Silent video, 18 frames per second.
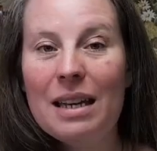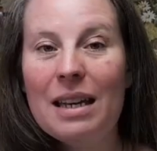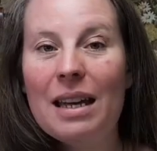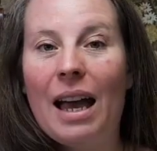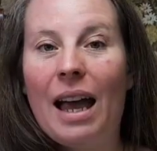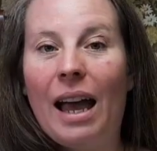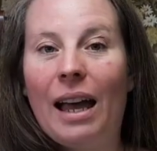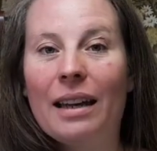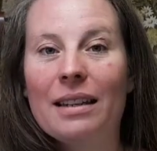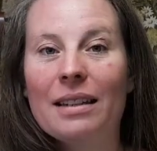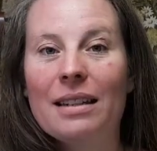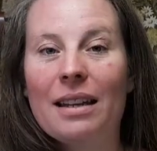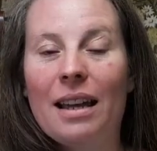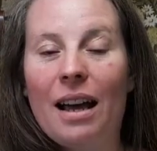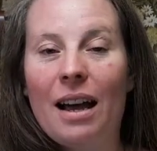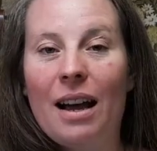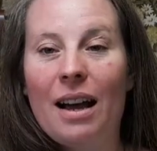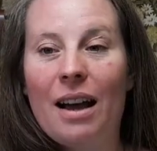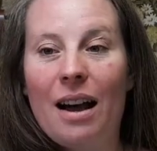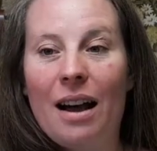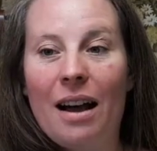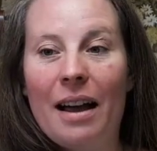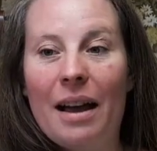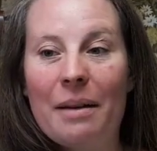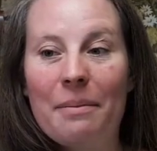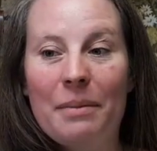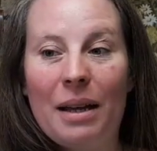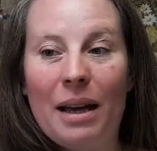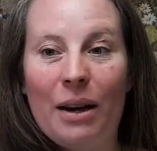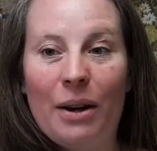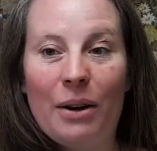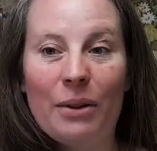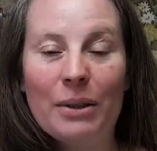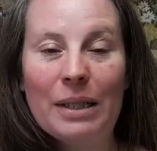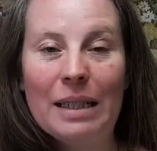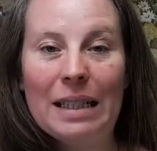and I'm
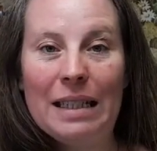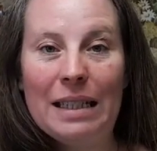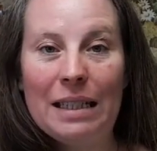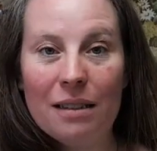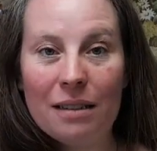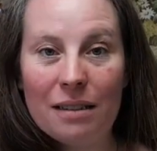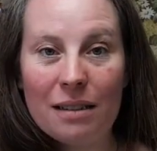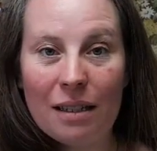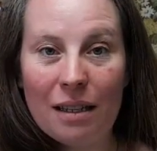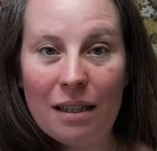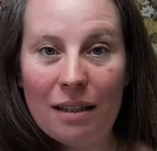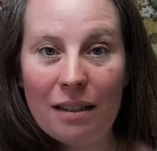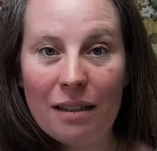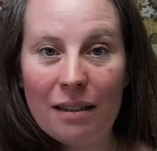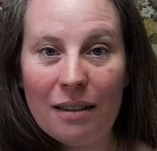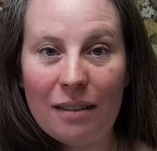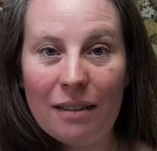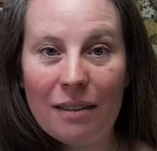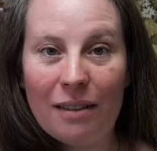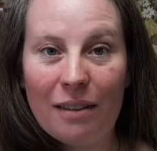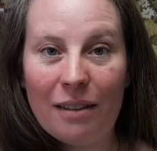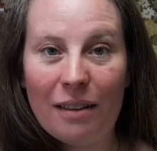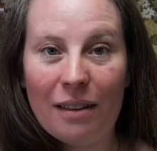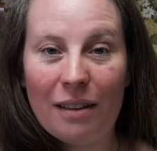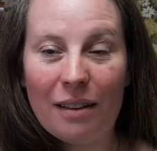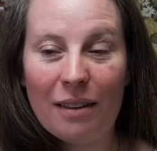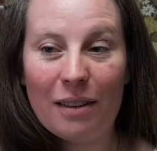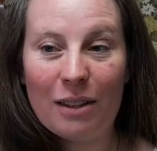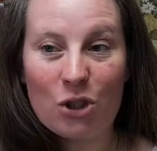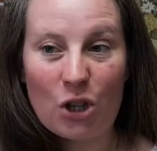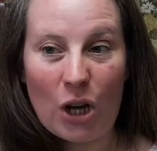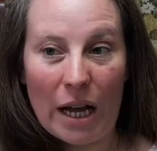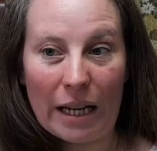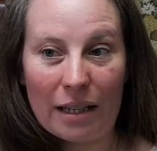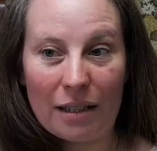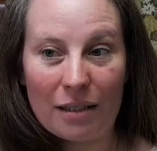now knitting the
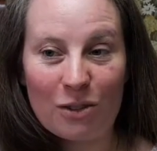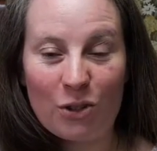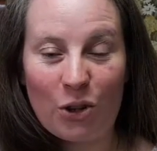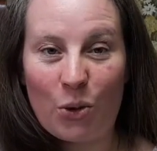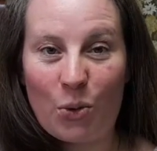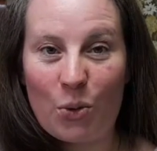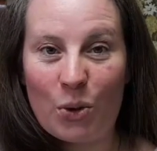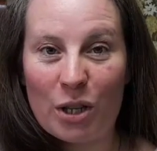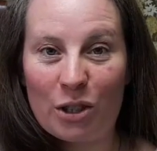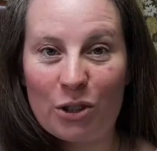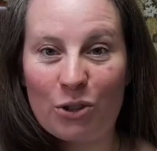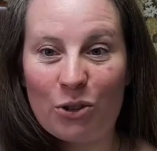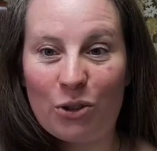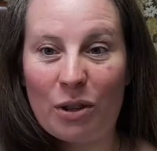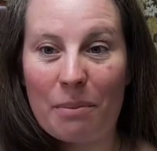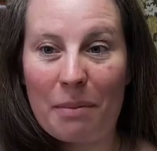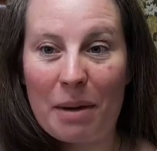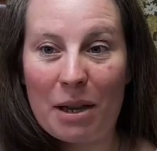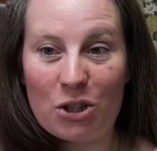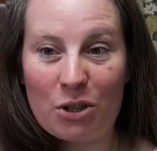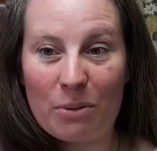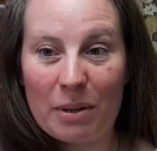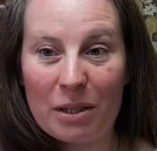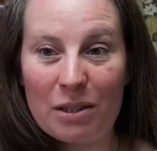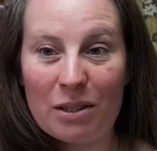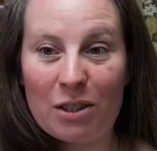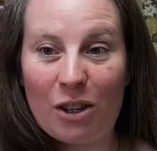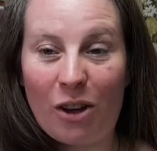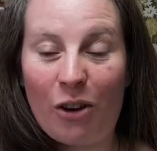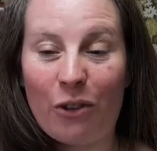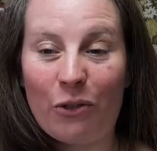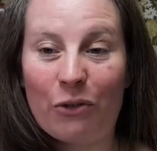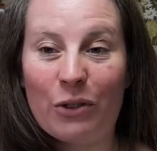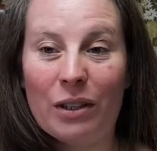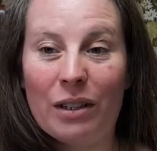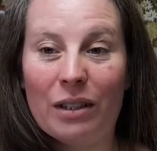jacket according to the measurements of
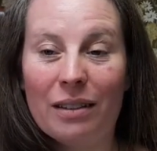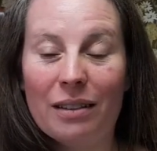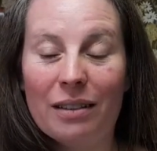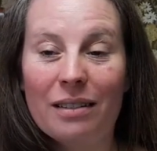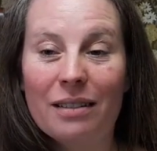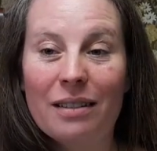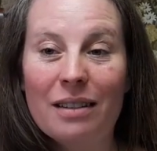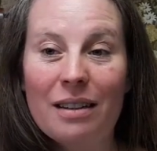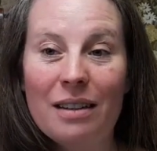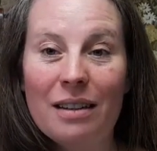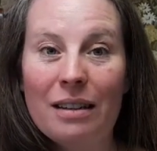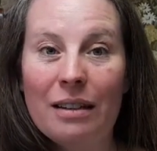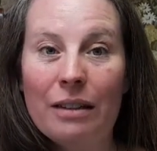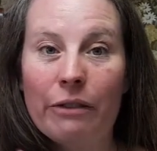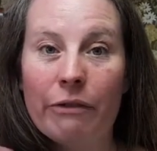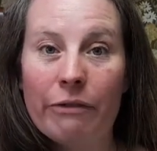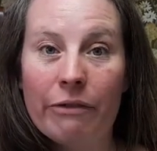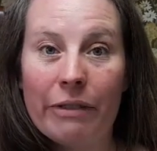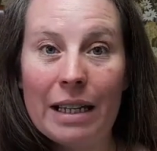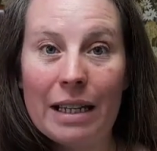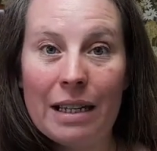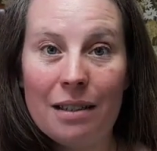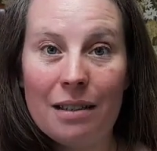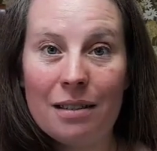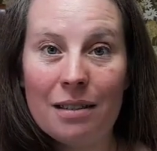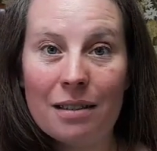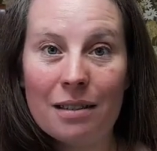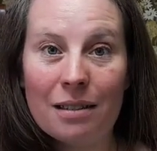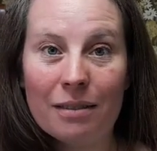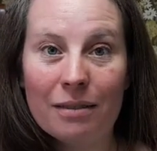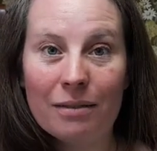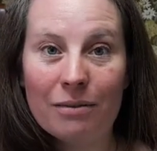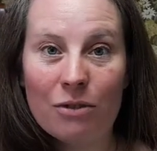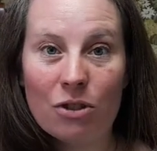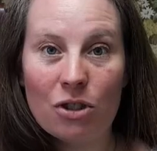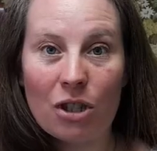the fleece
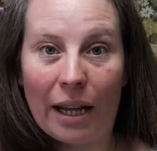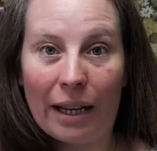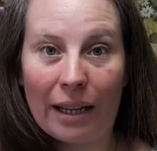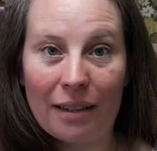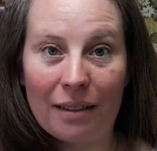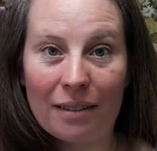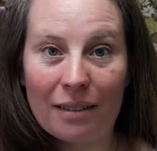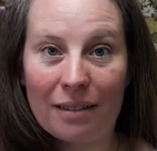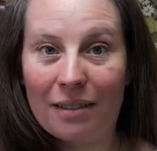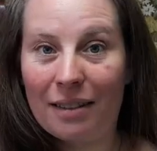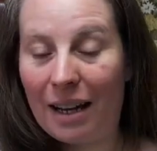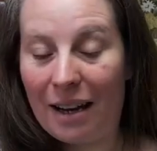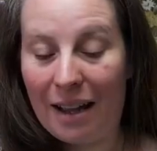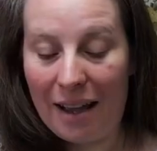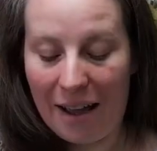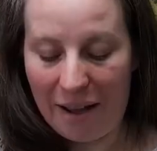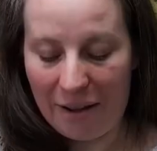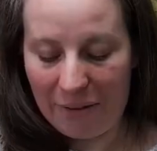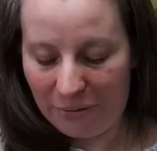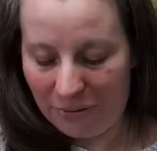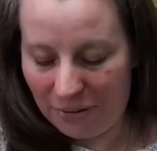jacket that I have.